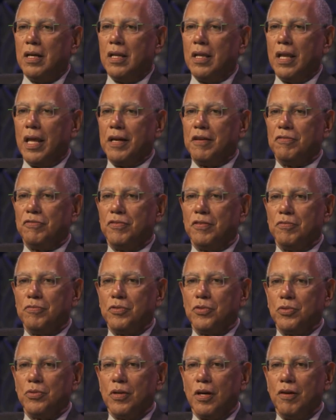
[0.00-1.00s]
life of,
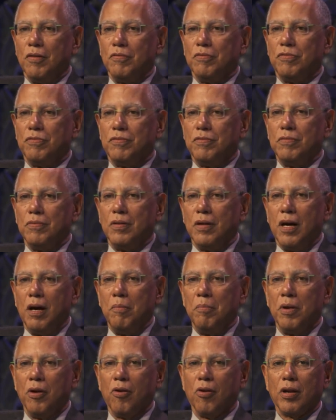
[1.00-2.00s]
new, of
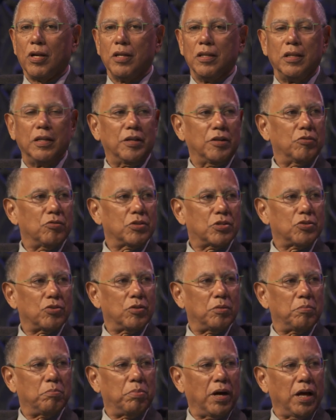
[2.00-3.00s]
American literature
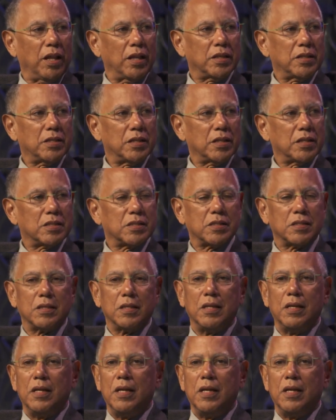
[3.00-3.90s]
and politics.